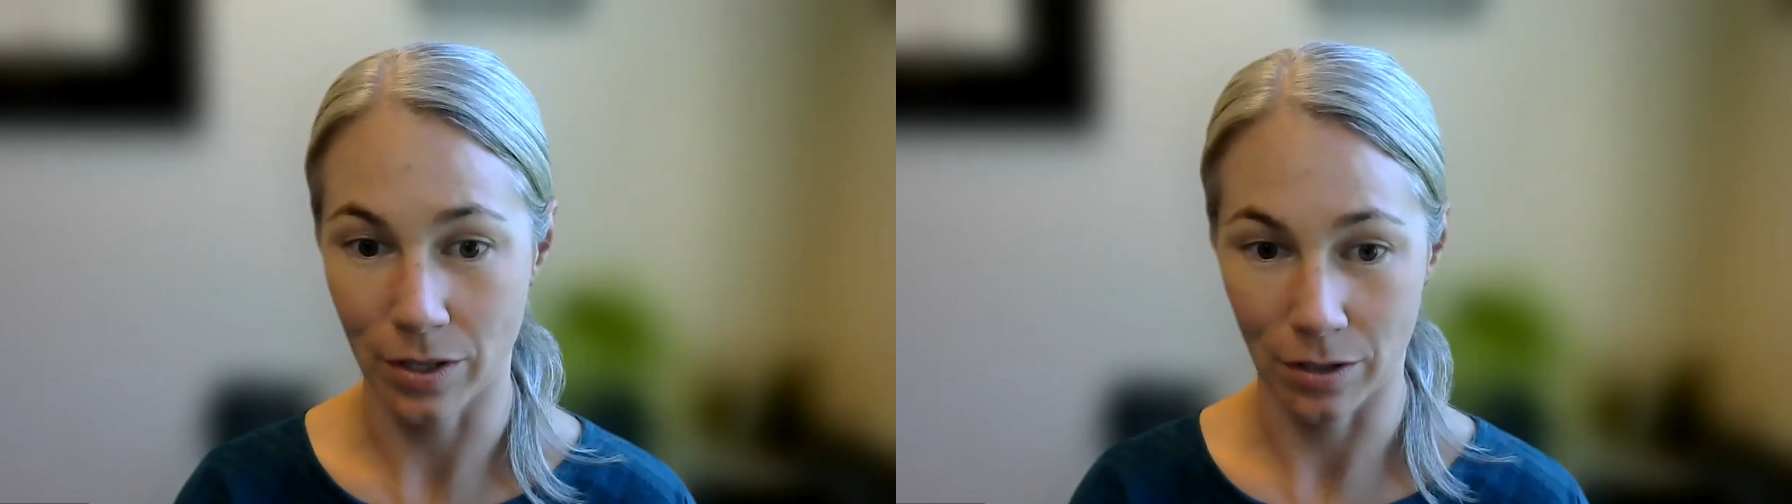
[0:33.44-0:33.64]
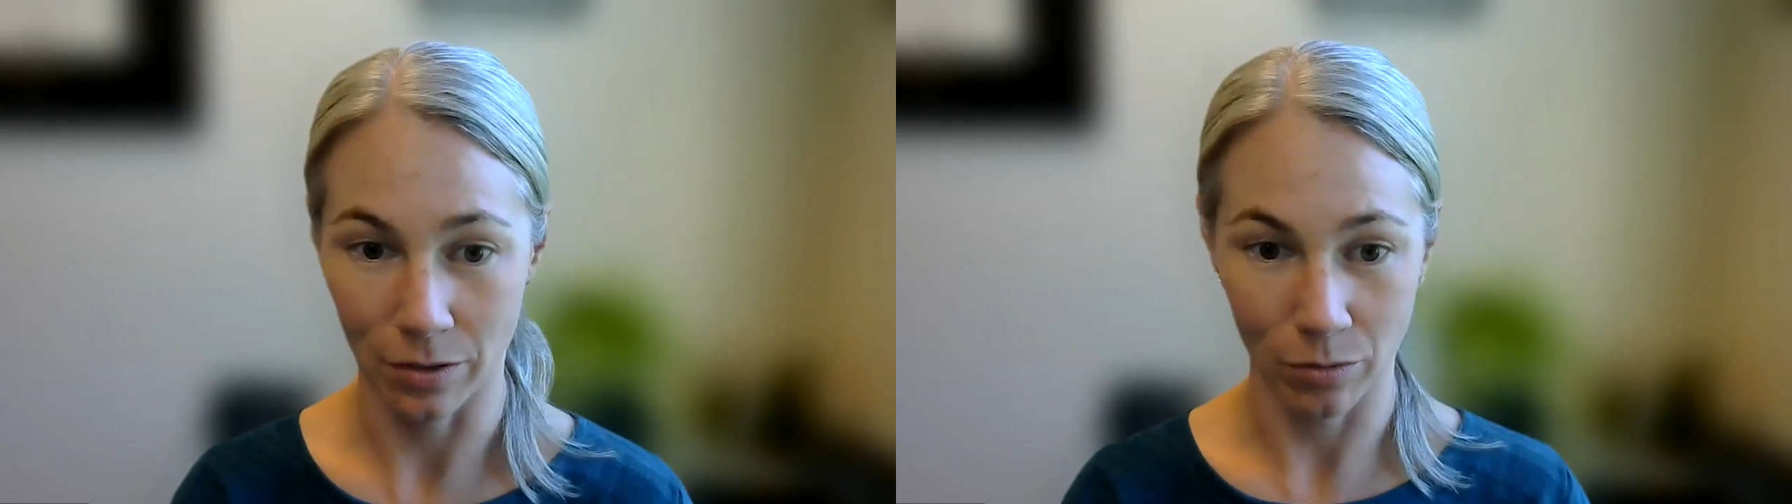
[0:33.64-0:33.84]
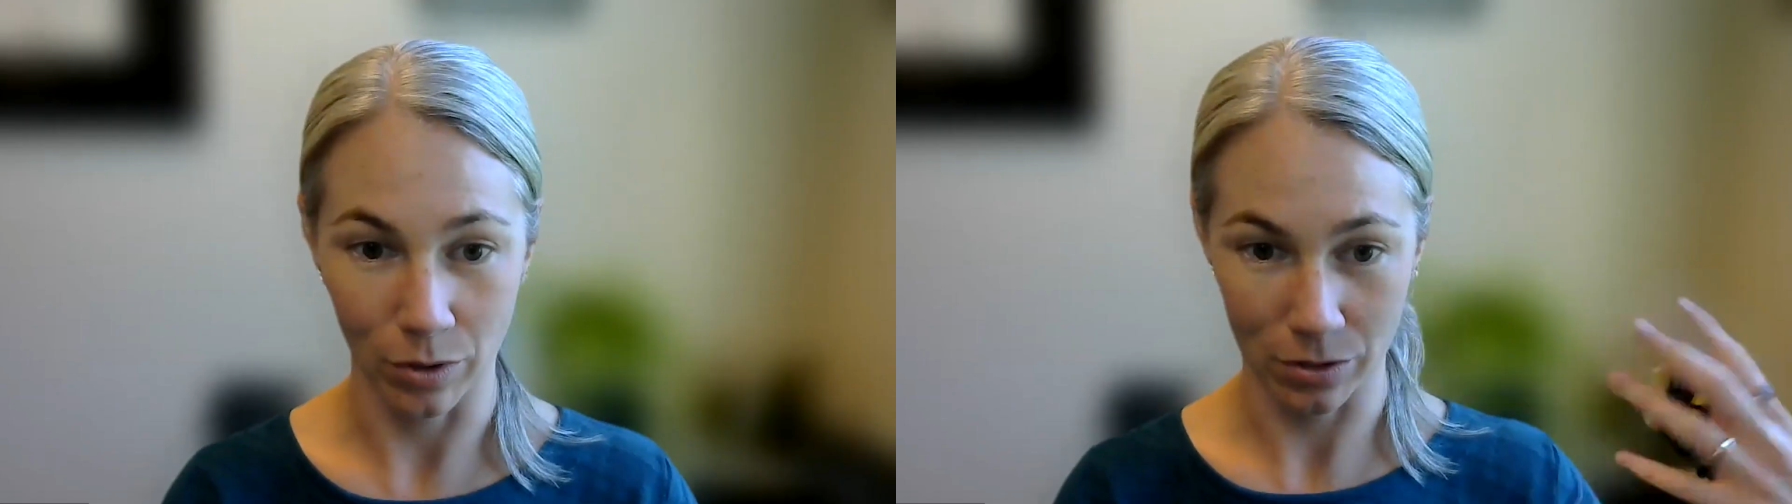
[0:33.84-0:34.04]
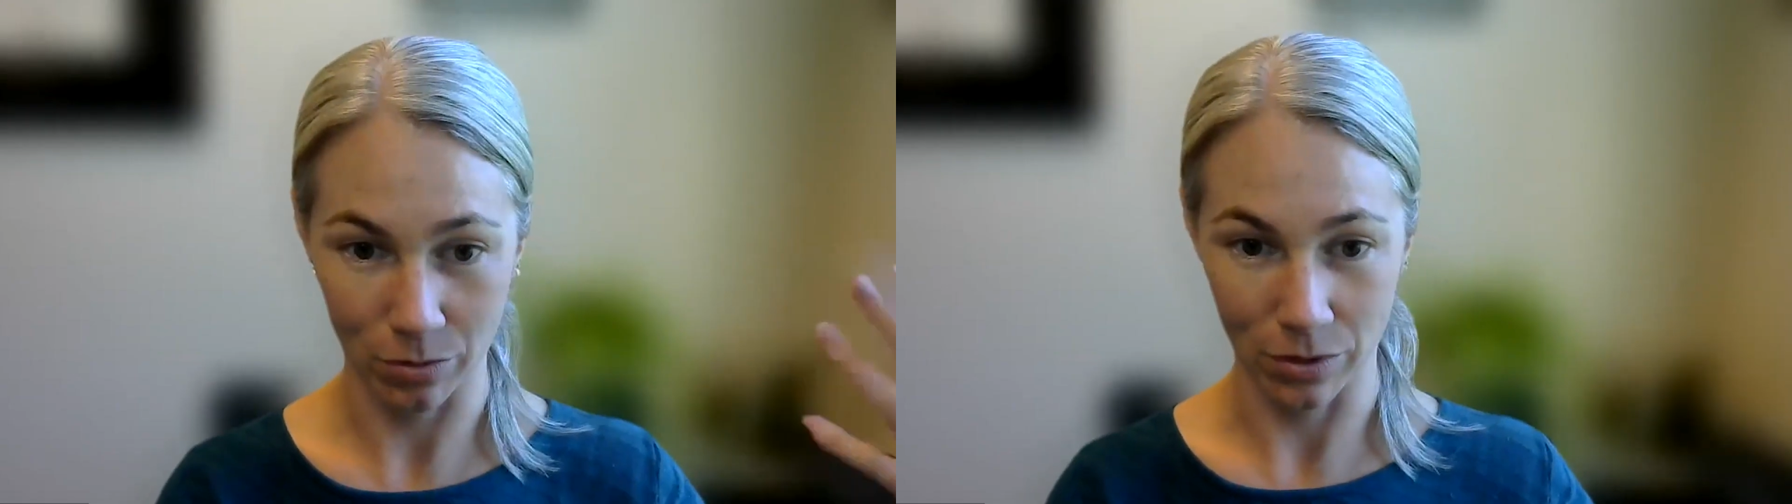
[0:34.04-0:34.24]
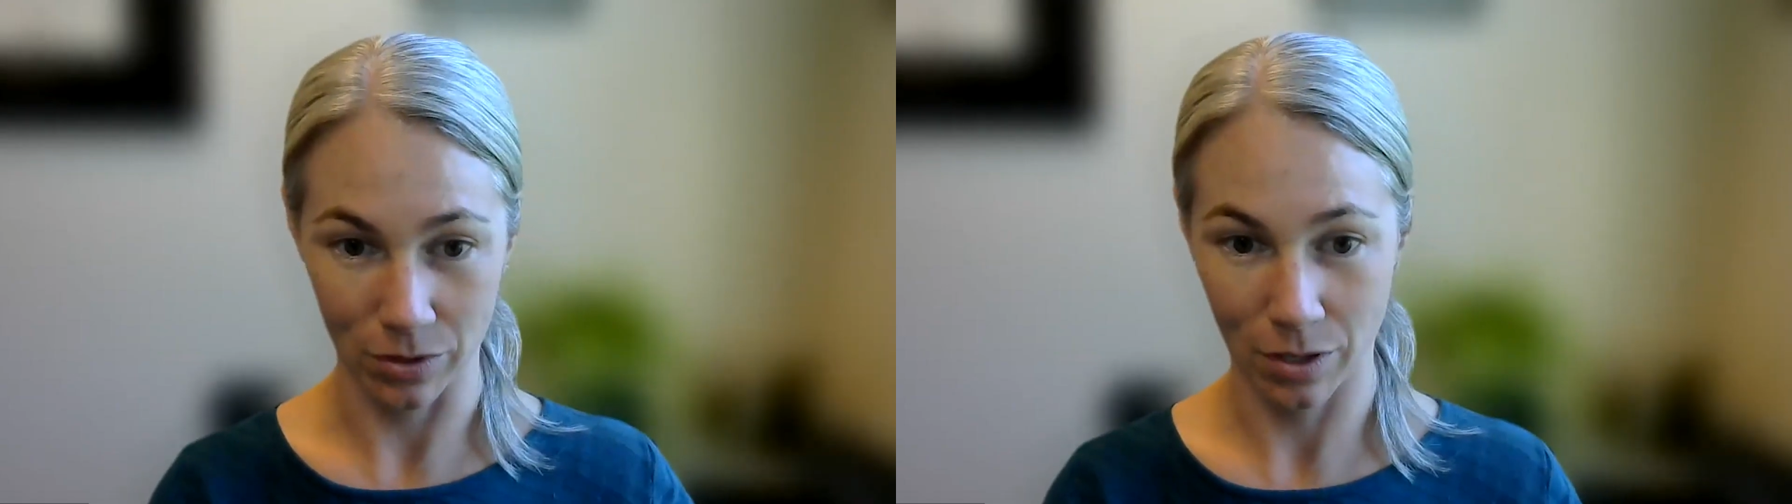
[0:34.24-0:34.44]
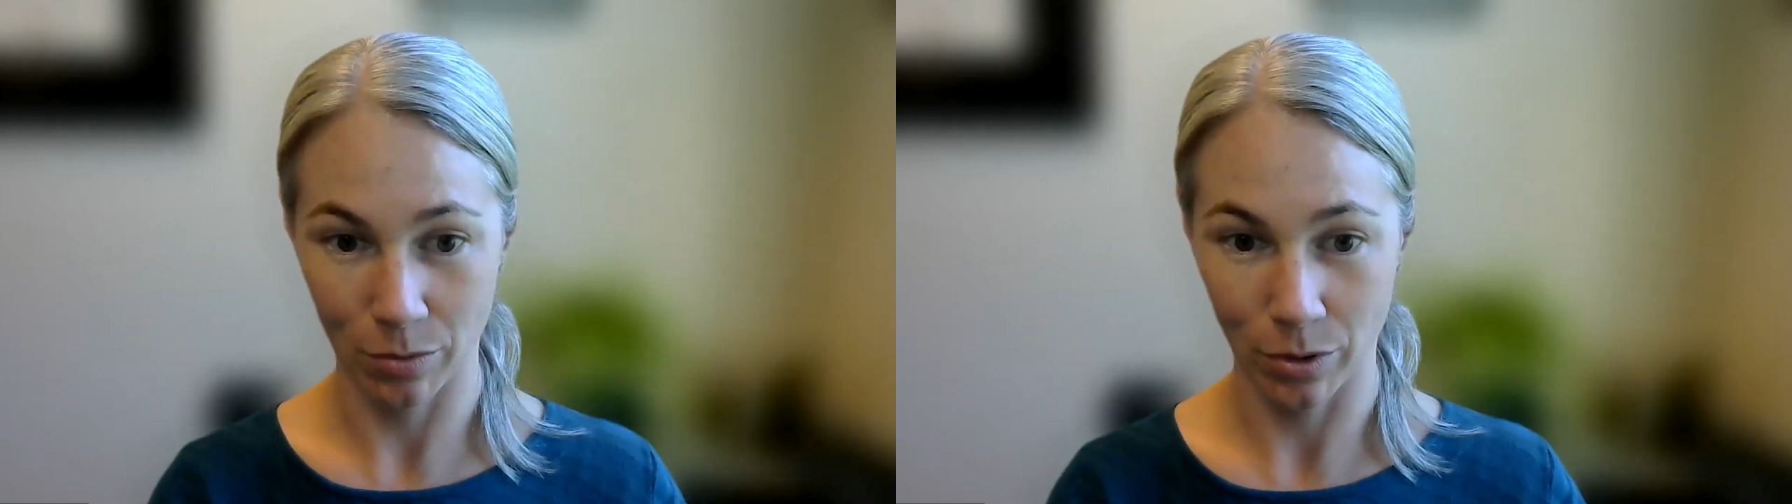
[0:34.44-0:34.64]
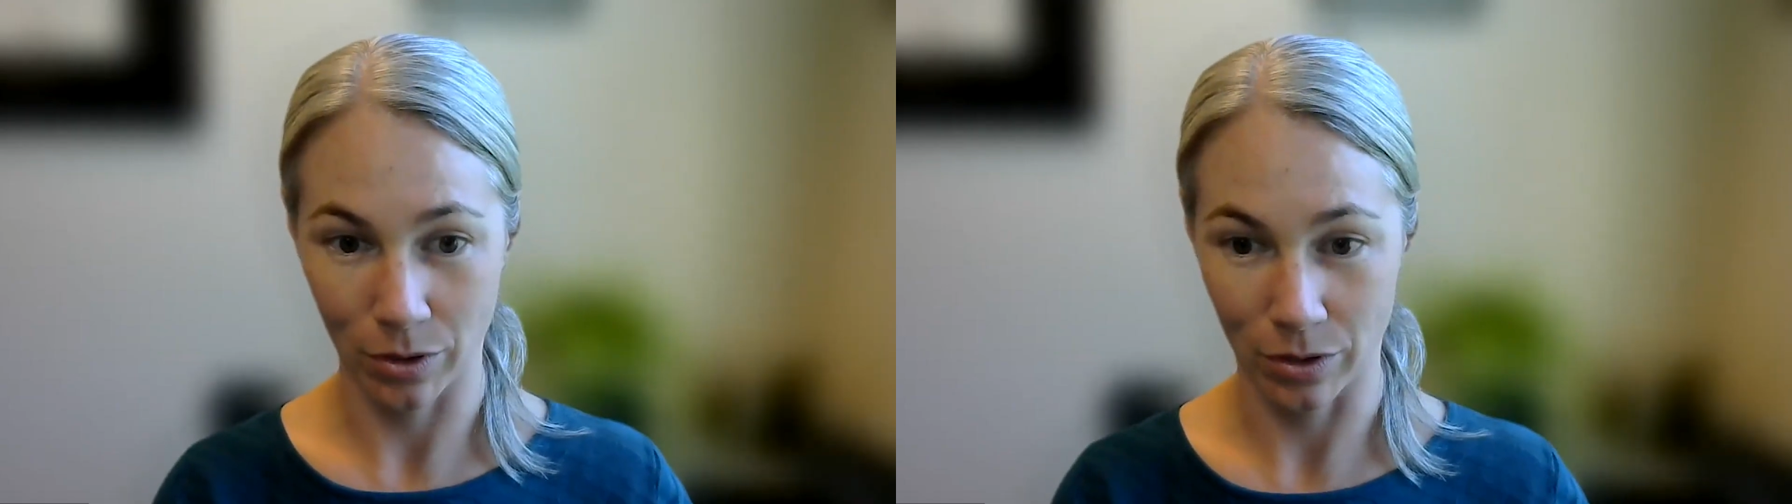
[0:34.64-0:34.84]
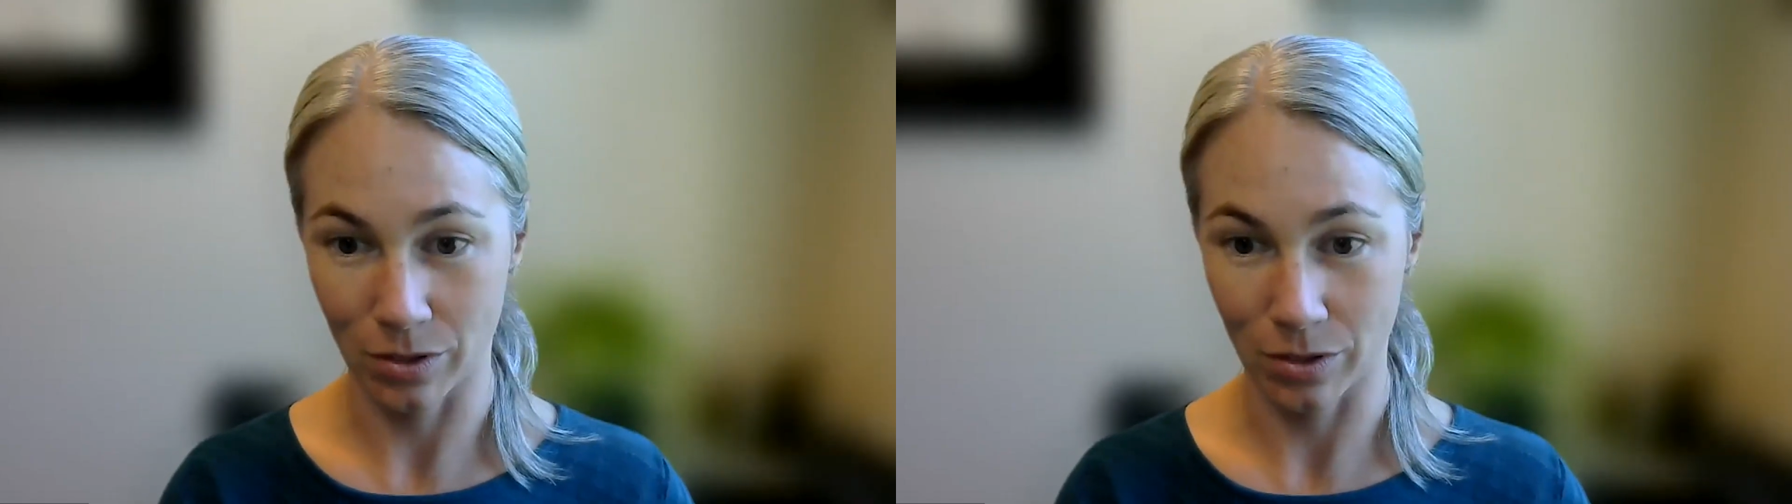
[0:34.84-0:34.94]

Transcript: In Westwood's neighborhood